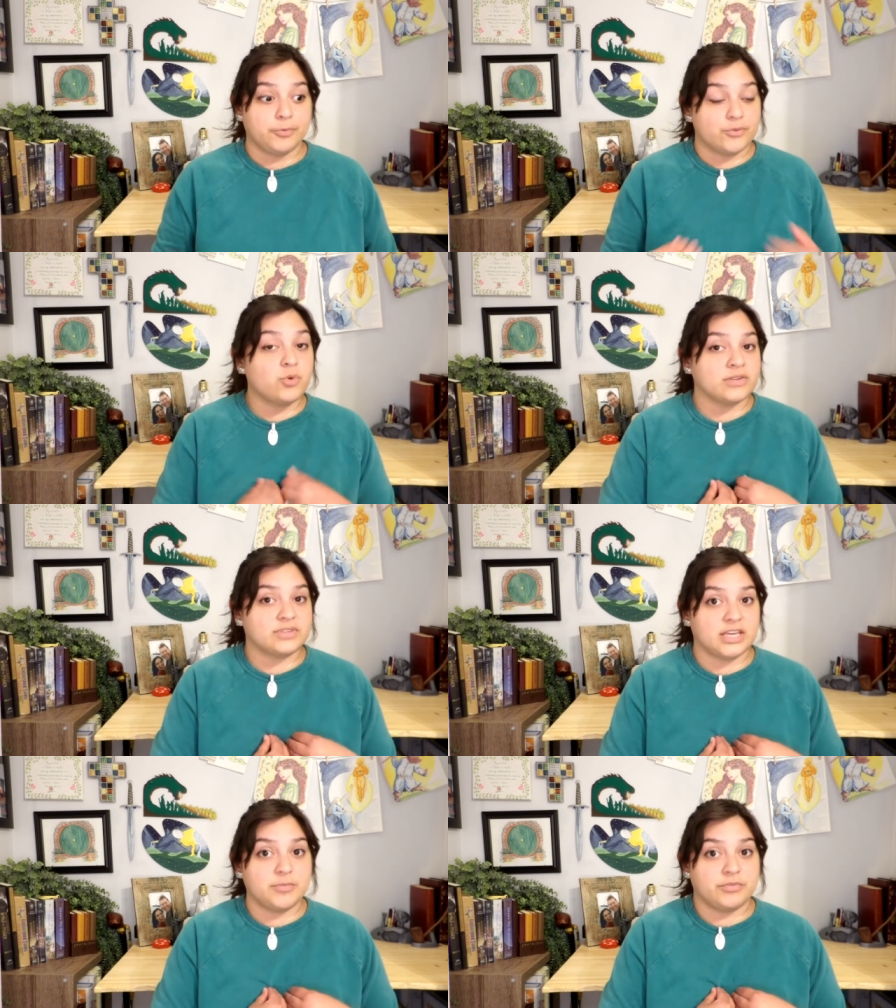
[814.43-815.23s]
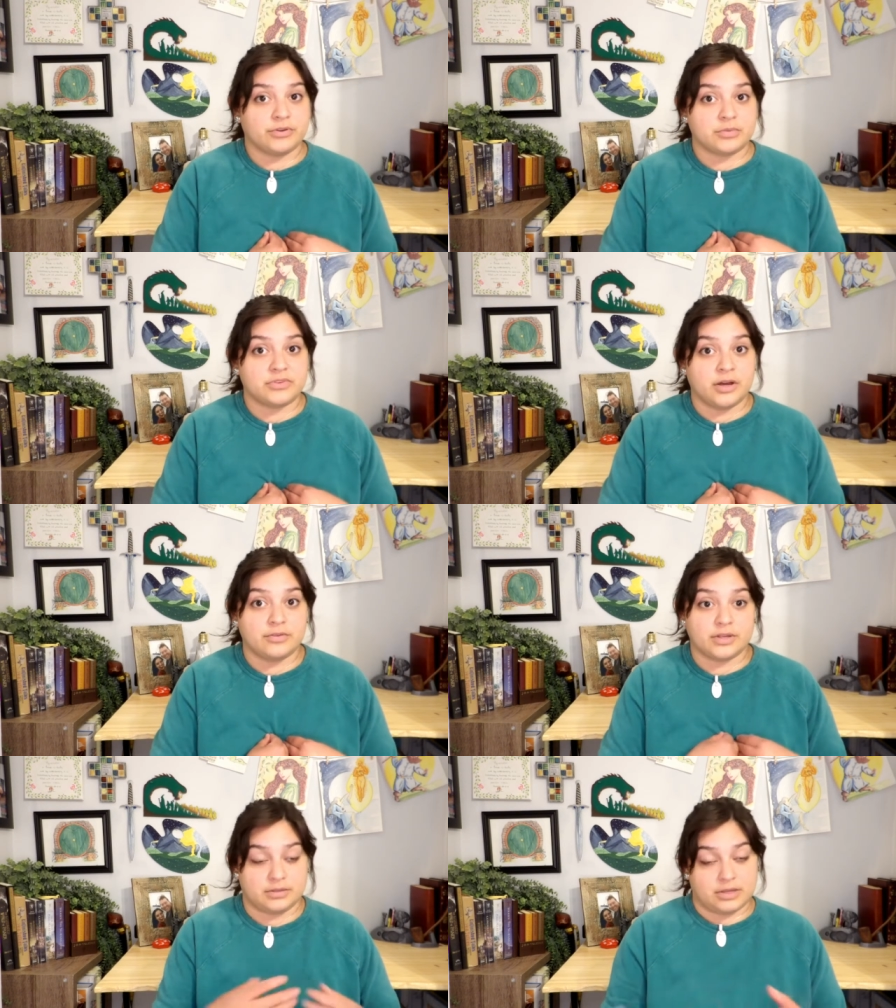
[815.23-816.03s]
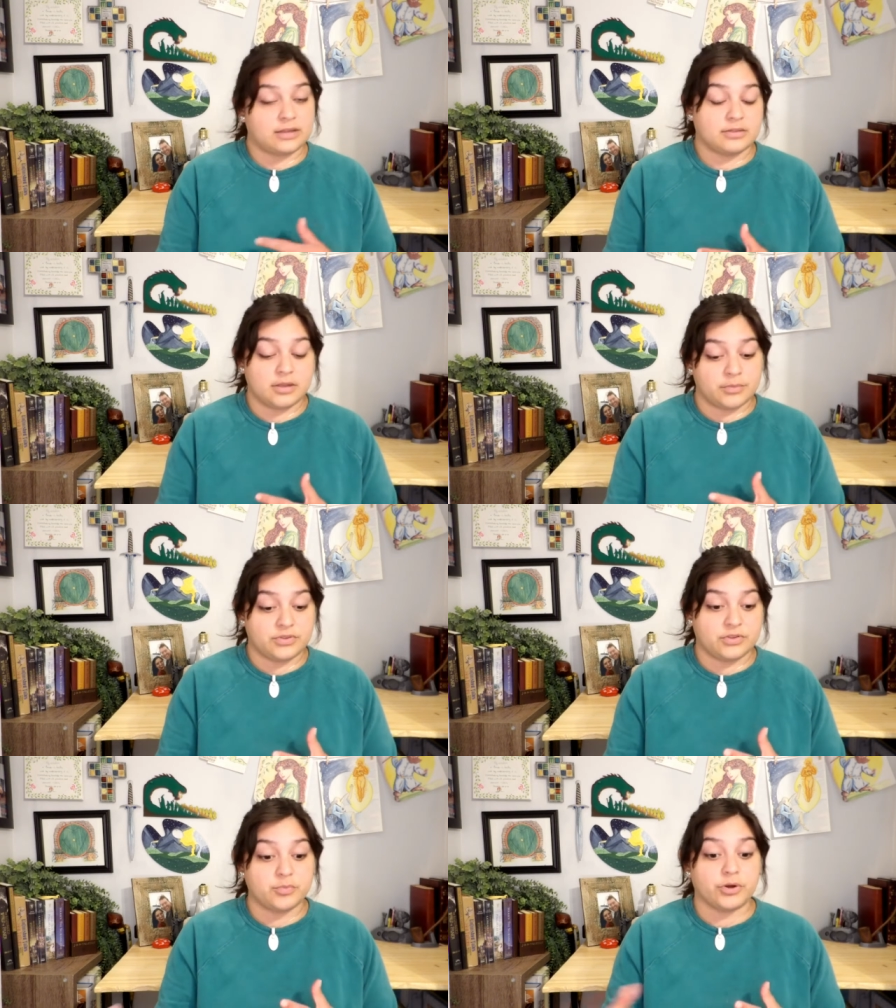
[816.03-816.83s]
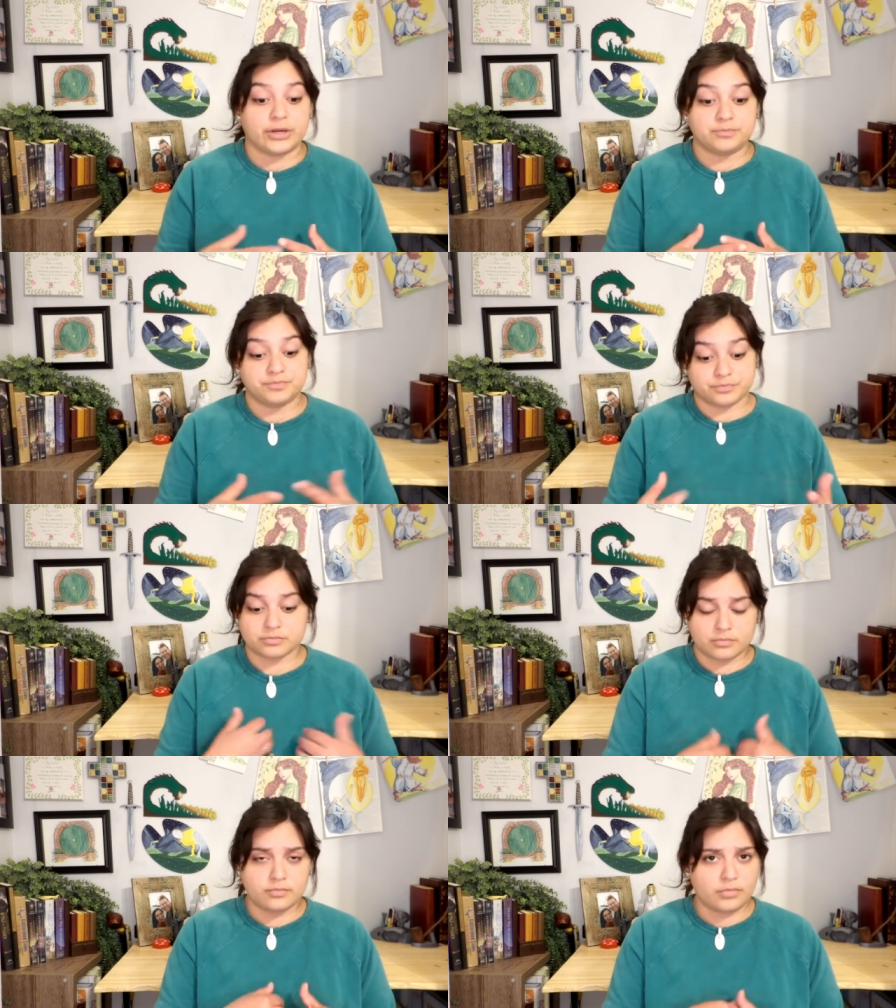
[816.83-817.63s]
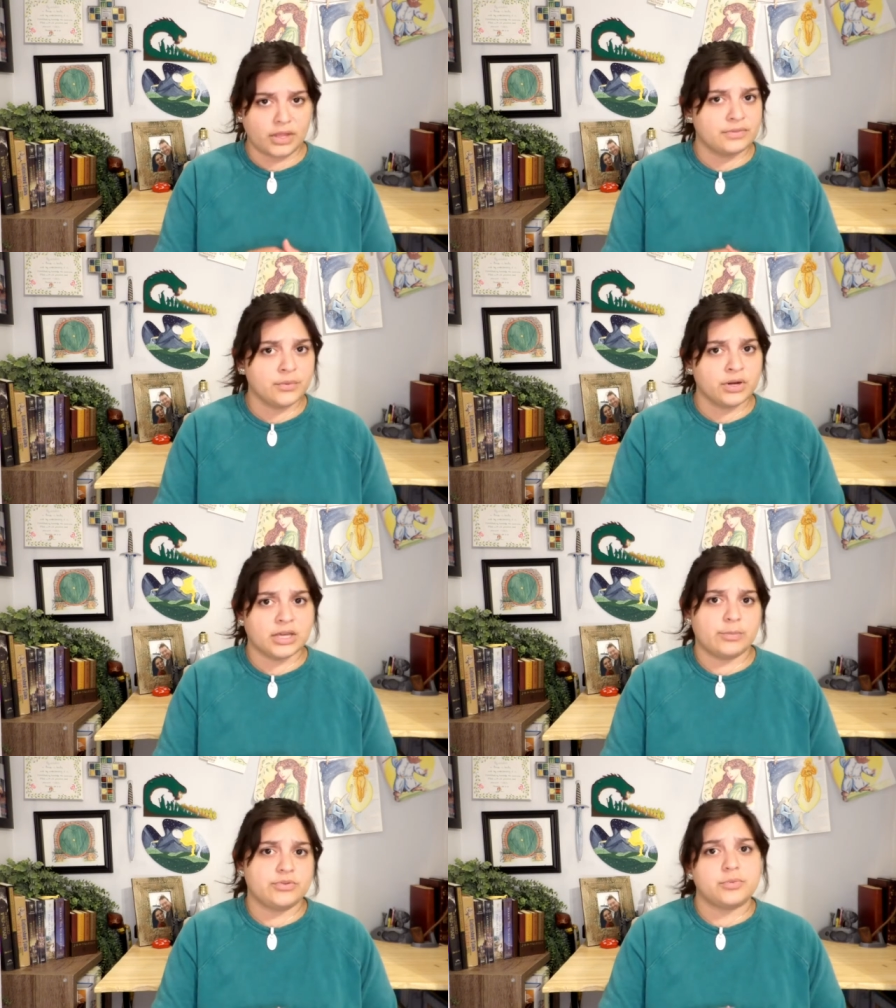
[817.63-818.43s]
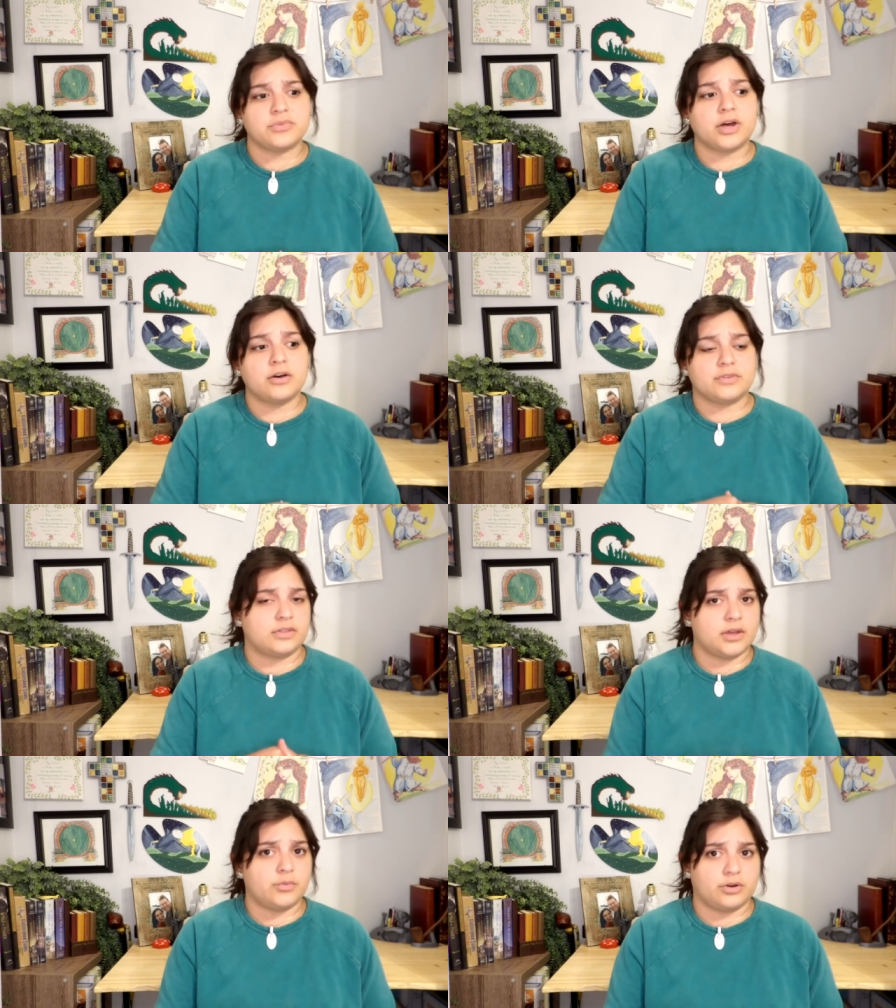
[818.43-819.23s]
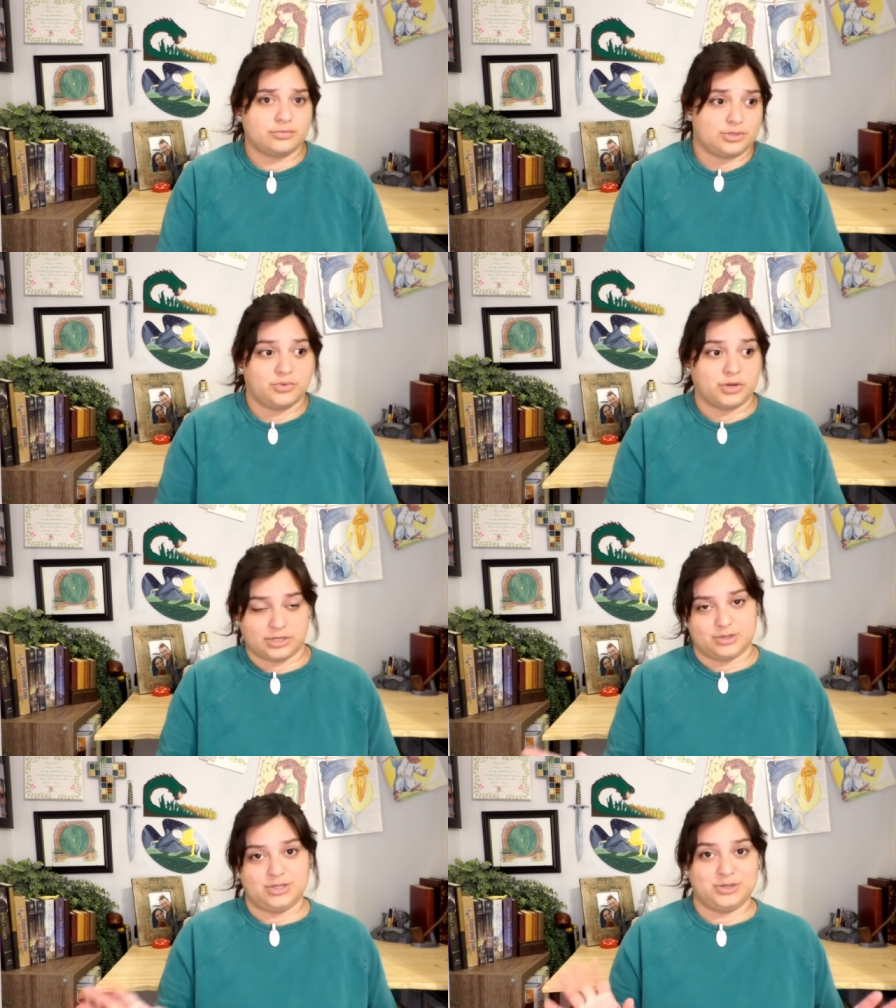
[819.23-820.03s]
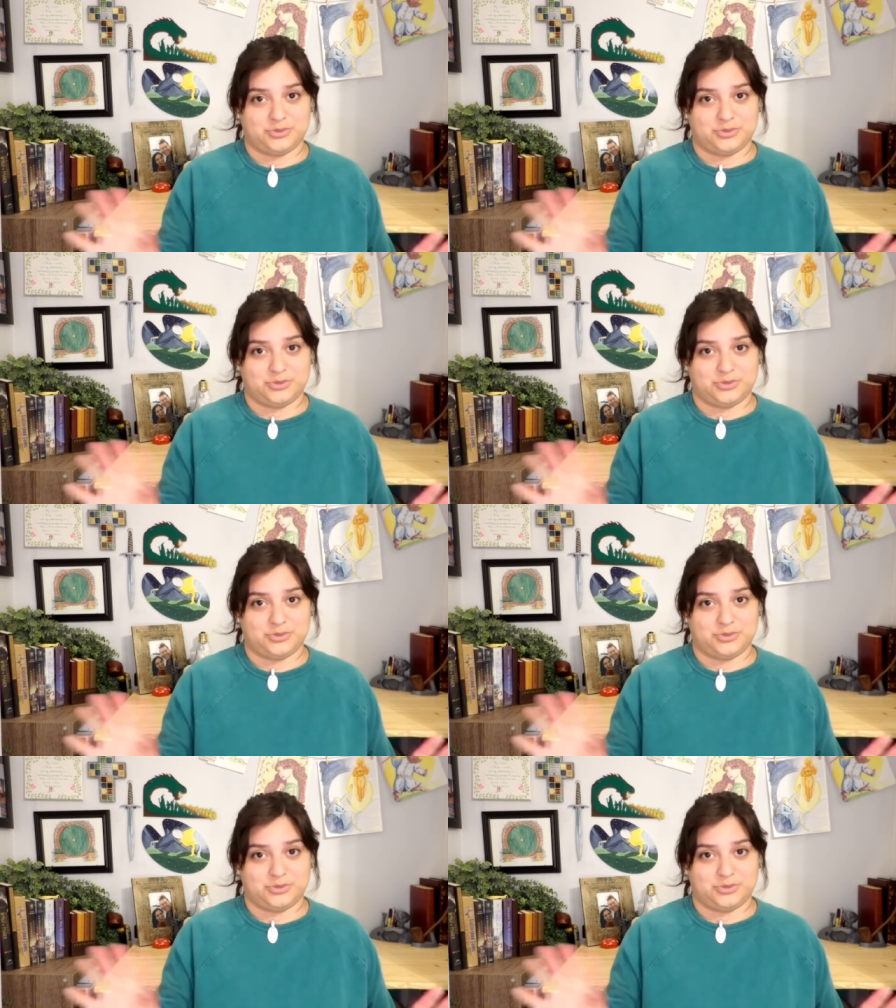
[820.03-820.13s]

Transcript: wants to keep it for themselves at, at, up to this point. They want to keep it to themselves and they want don't want to,